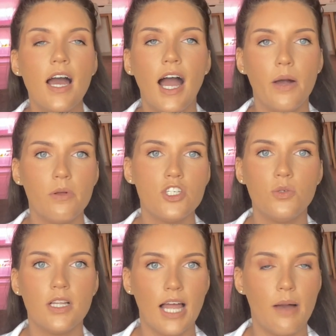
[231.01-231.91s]
I will do
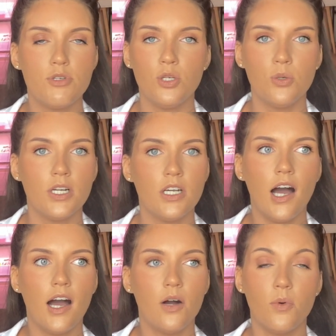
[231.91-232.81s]
a lab tour
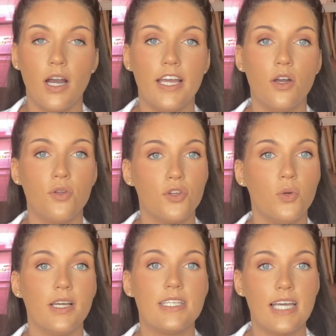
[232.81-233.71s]
where I go through
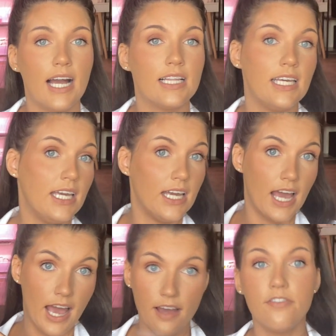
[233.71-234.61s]
exactly
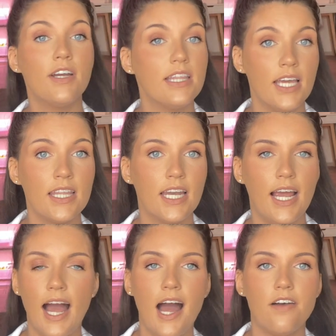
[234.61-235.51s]
everything that I
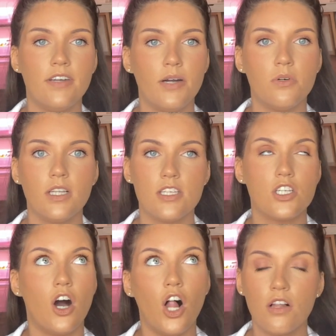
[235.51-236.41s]
have, and I will list
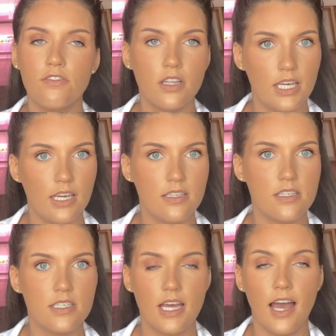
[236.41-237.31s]
all of the
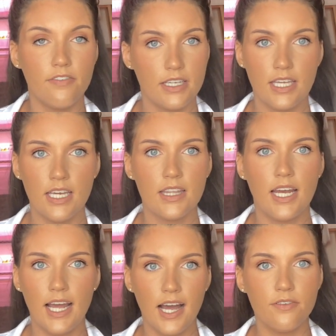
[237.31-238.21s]
links to everything that
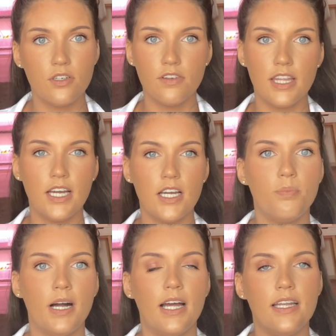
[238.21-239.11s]
I have over there.
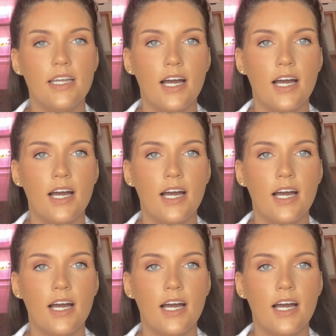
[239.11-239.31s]
But